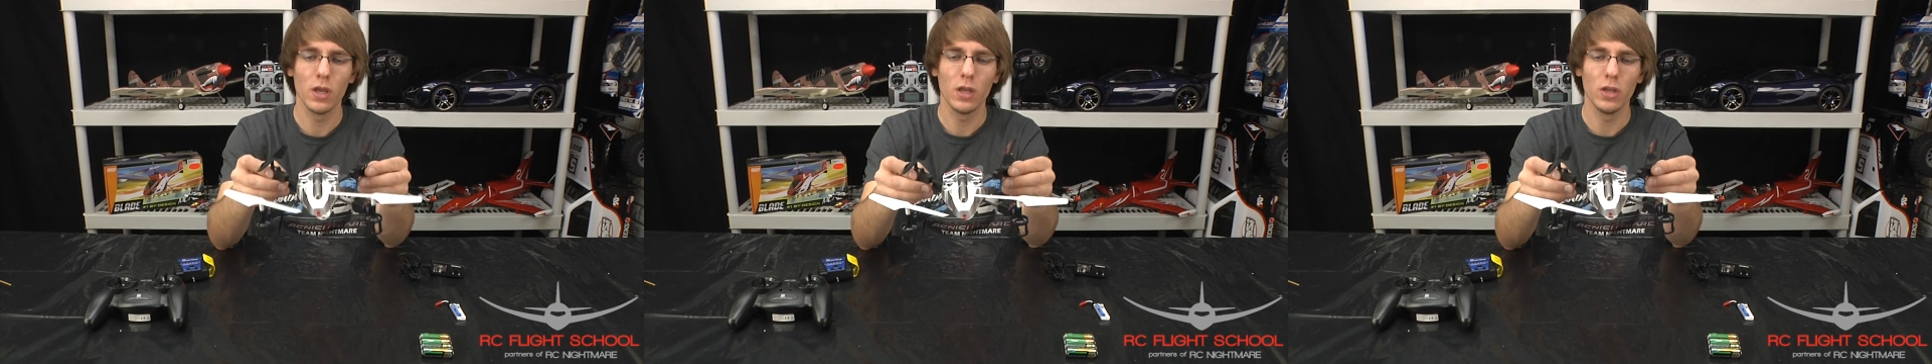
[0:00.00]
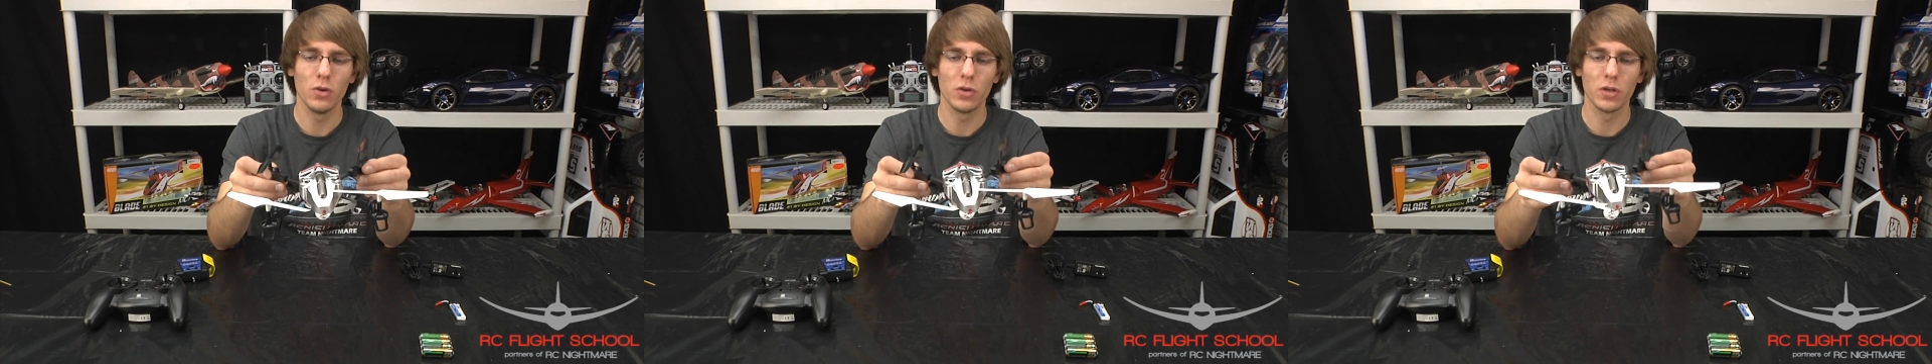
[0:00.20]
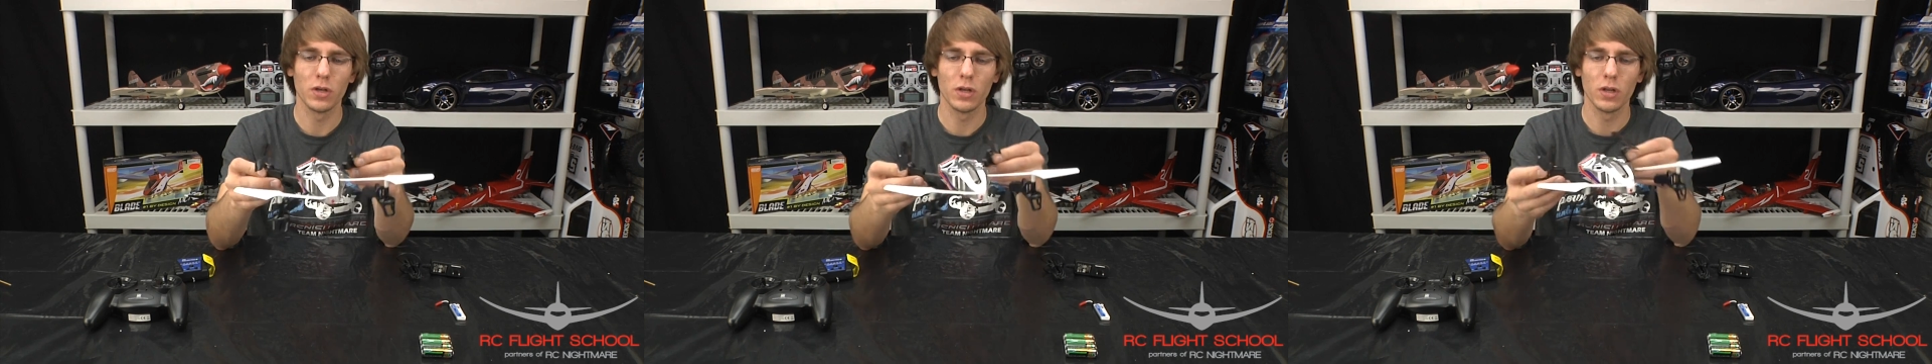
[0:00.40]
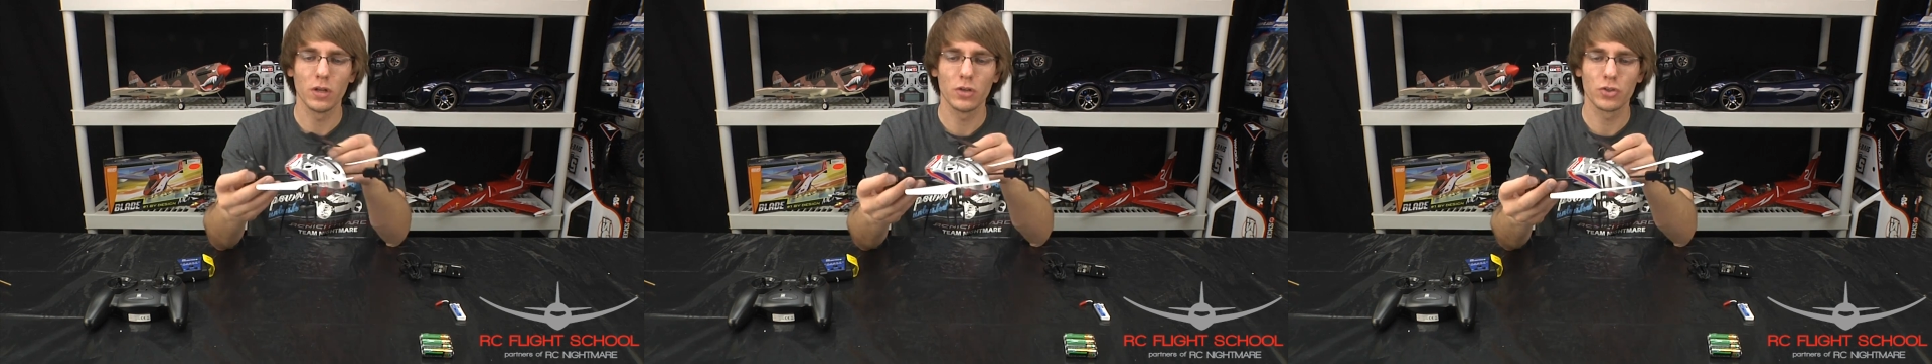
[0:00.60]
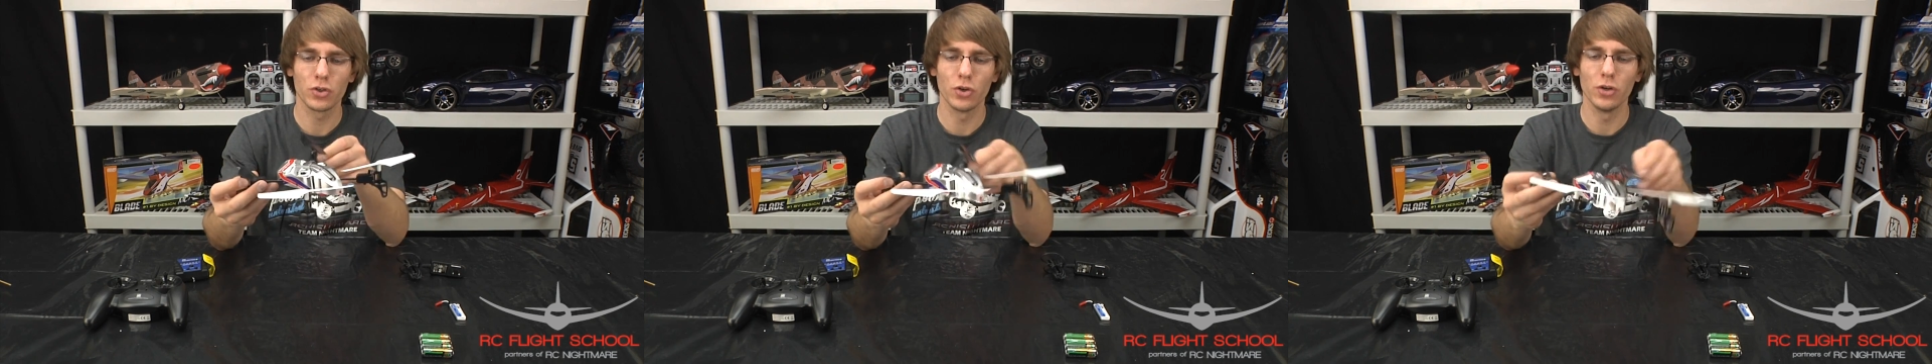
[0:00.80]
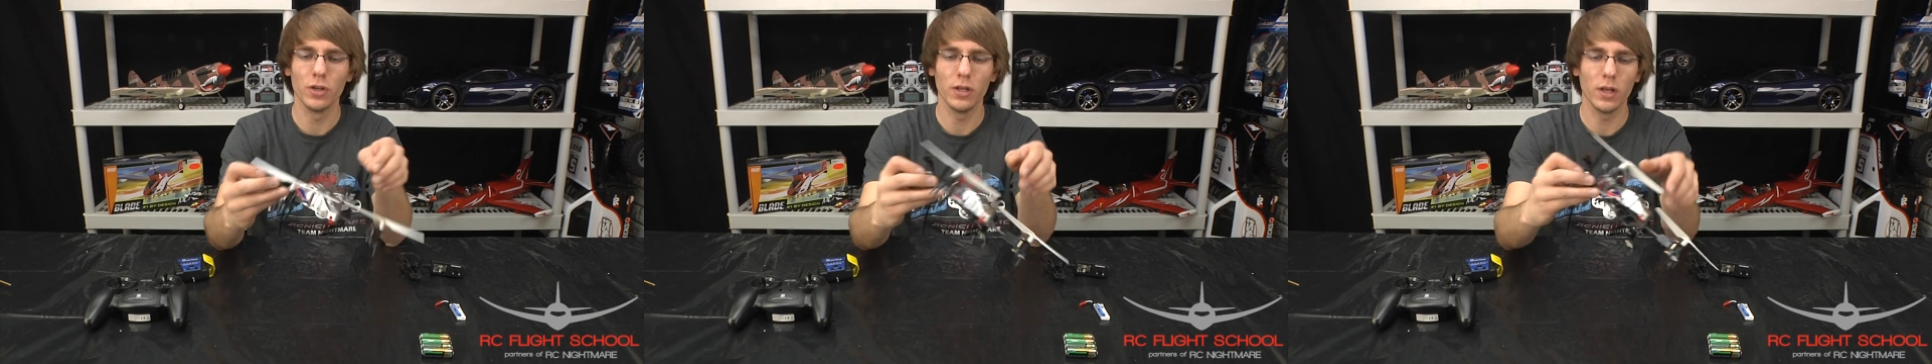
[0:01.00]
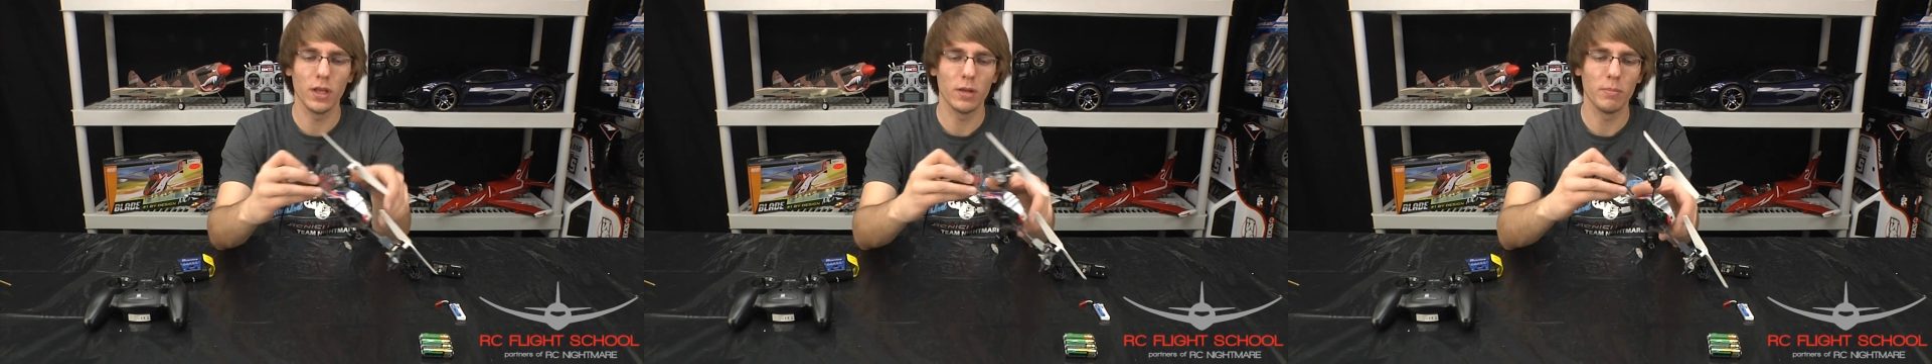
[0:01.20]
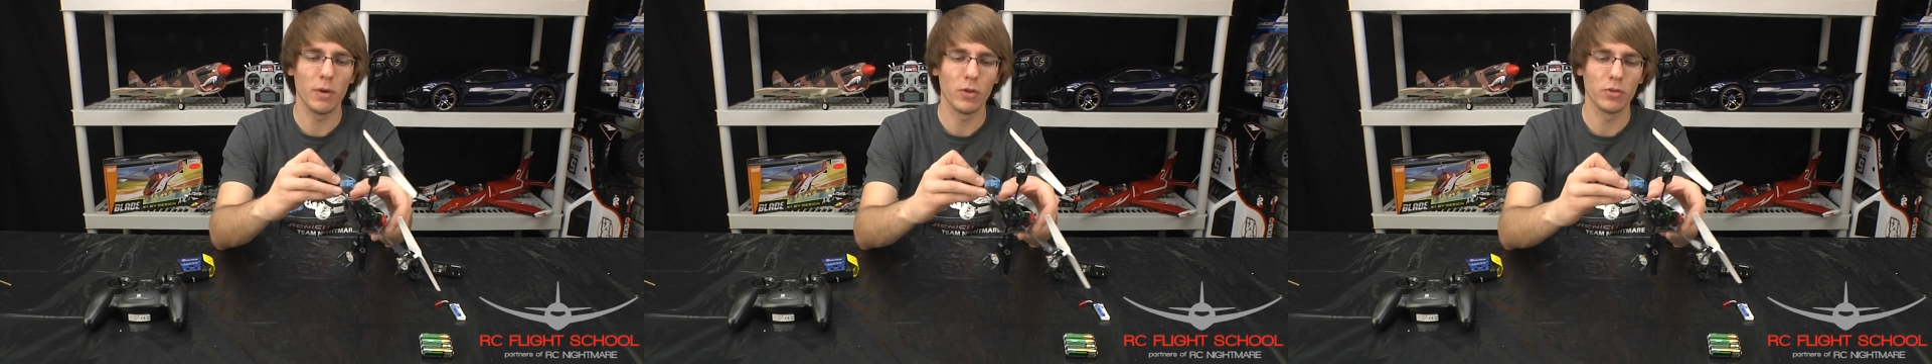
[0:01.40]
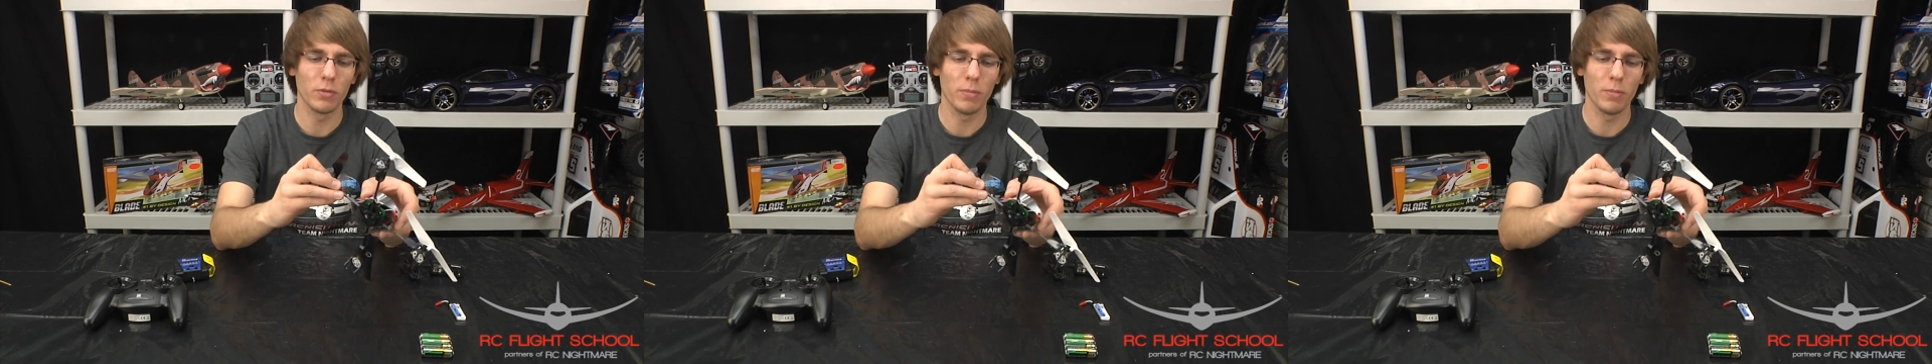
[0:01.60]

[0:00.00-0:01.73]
You can turn it and mount the